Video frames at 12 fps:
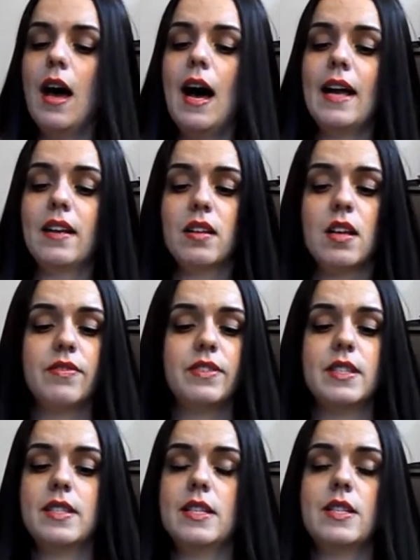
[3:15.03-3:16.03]
I loved
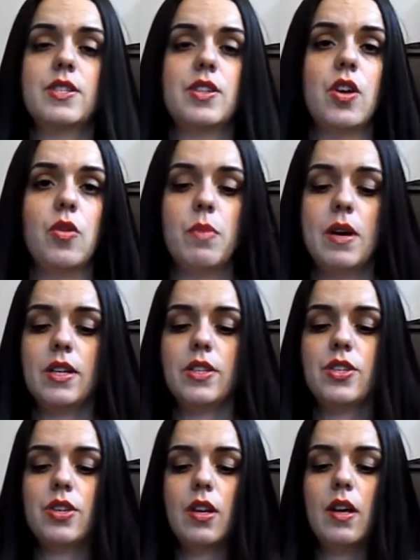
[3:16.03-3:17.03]
this so
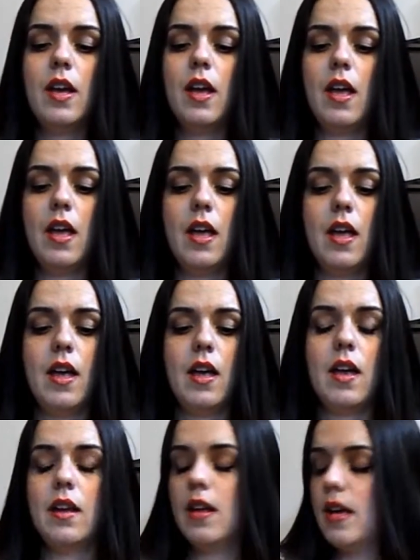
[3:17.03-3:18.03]
much,
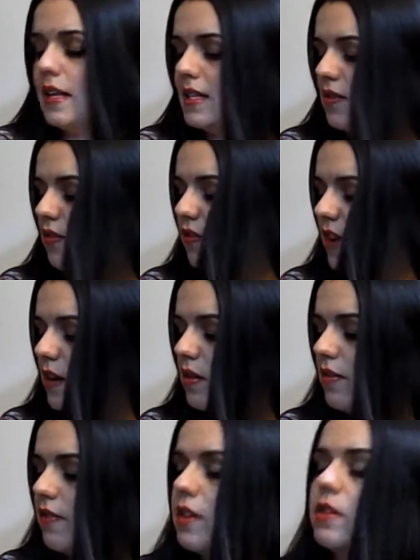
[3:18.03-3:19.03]
and it's
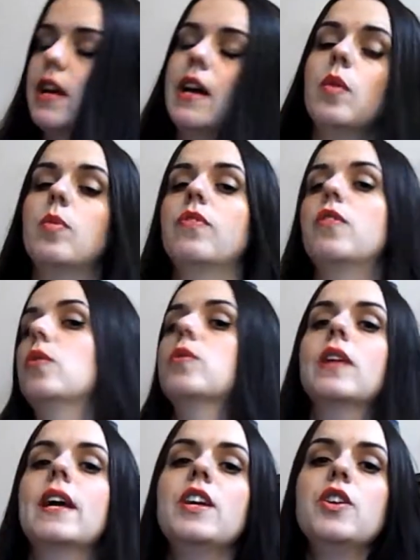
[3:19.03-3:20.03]
very
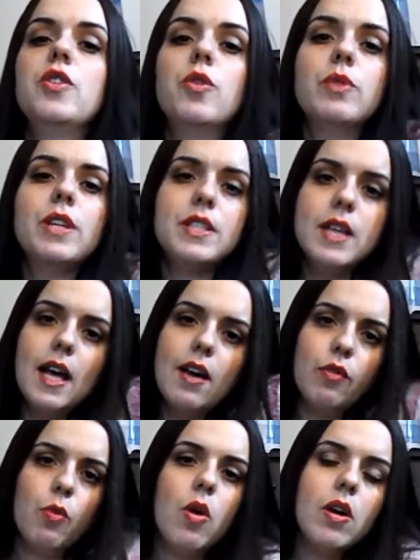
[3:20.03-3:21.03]
helpful that you don't need to
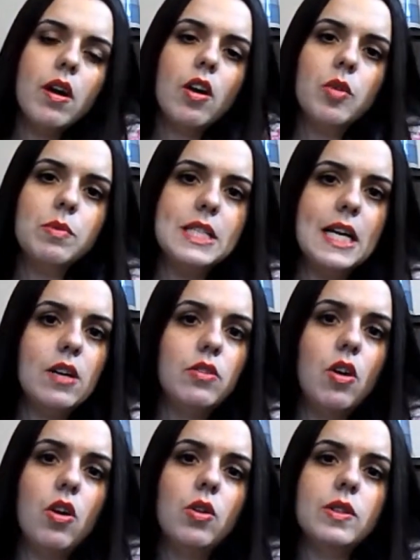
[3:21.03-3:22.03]
have one arm down
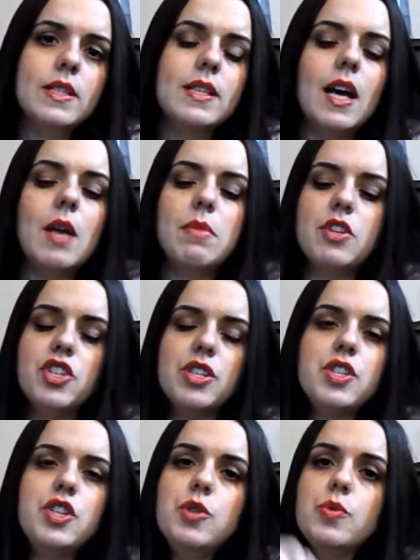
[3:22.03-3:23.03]
all the time and
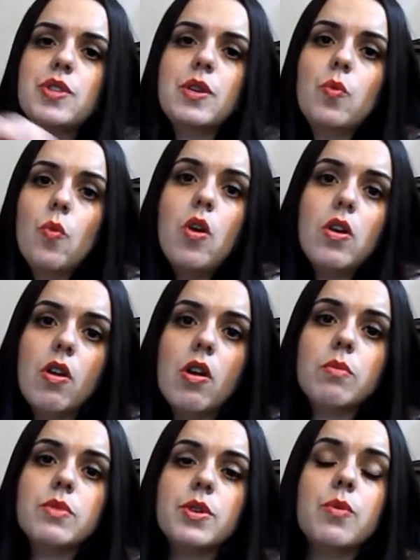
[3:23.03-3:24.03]
just using one
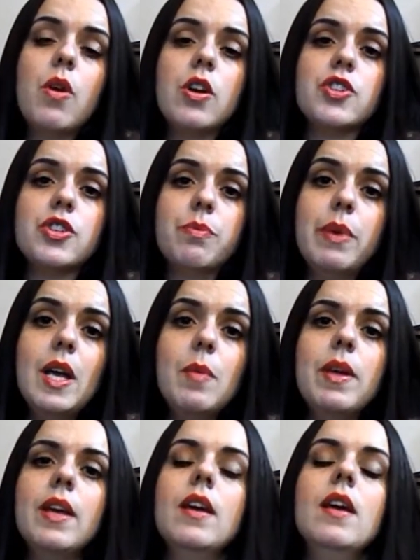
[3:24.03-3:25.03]
arm to wash your
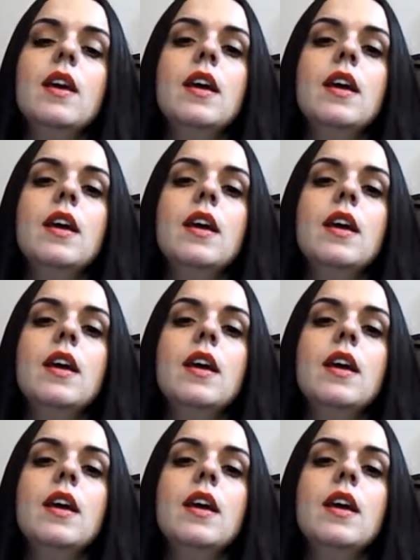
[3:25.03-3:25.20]
baby.